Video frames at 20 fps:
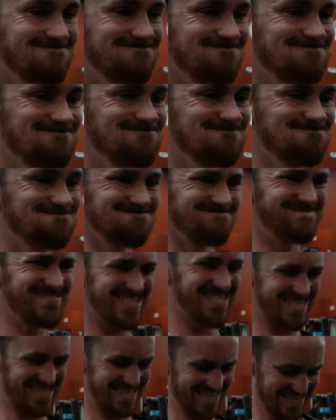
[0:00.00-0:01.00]
And at the same
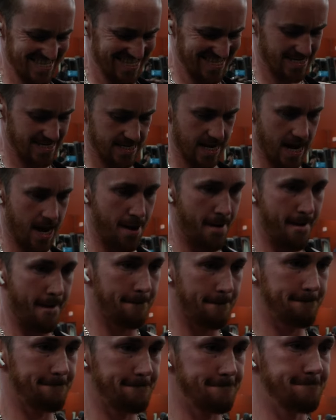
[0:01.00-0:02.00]
time, don't
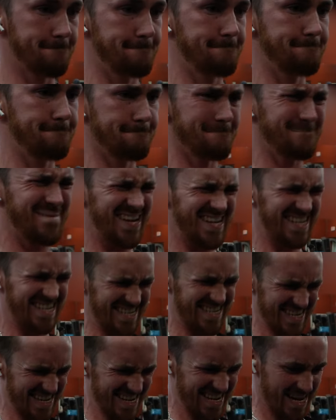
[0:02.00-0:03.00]
forget the power of
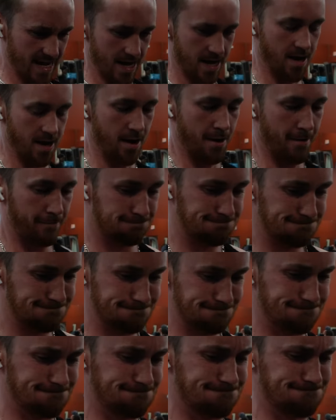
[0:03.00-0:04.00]
rest and recovery.
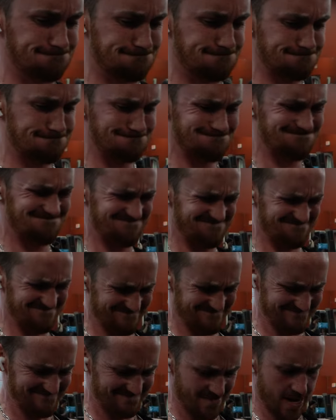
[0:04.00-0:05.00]
These are important.
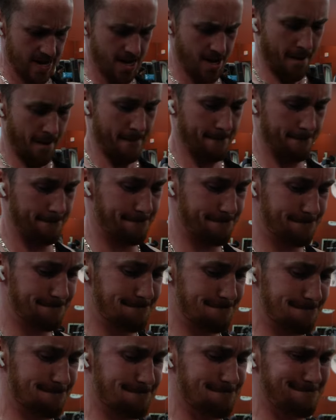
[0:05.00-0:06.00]
Your muscles need
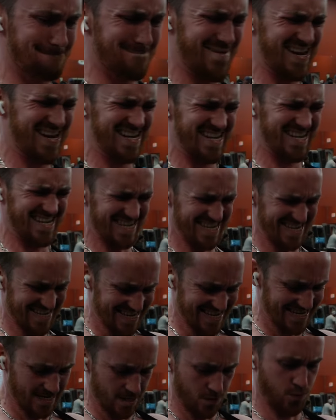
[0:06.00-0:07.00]
time to
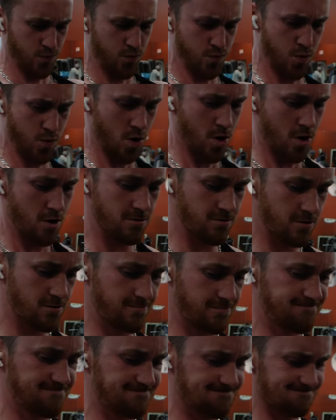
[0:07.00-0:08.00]
repair and to grow
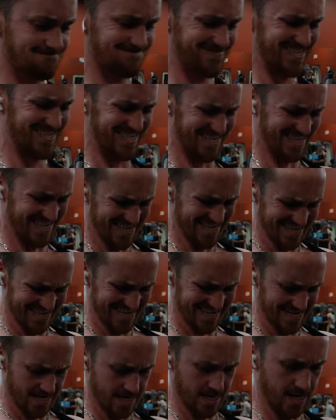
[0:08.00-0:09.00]
stronger. And
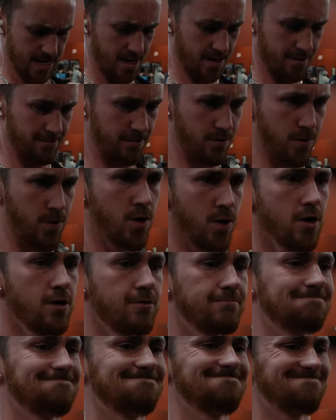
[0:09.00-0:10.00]
when do they do this?
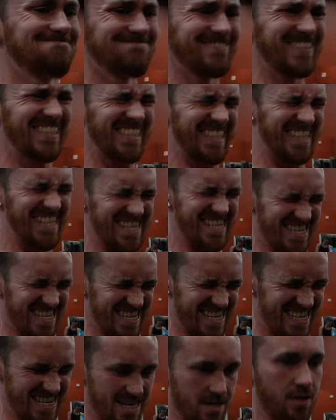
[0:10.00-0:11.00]
They do this on your off
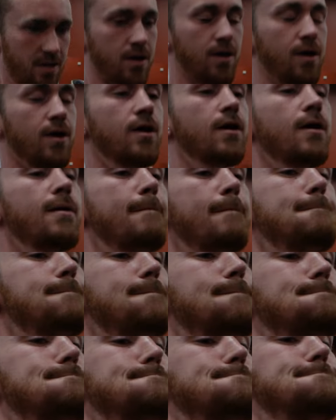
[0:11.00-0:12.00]
days, and they
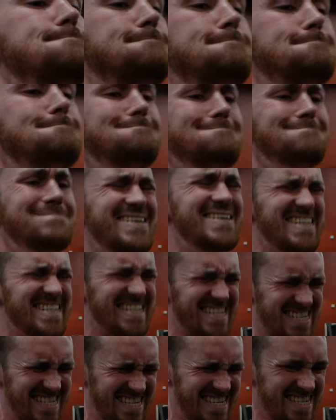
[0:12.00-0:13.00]
do this while you're
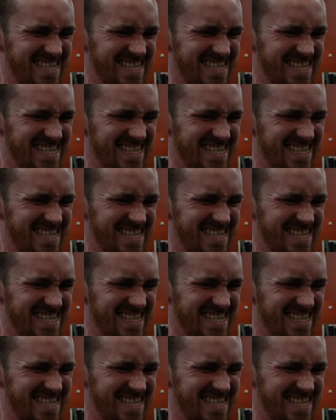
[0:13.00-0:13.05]
asleep.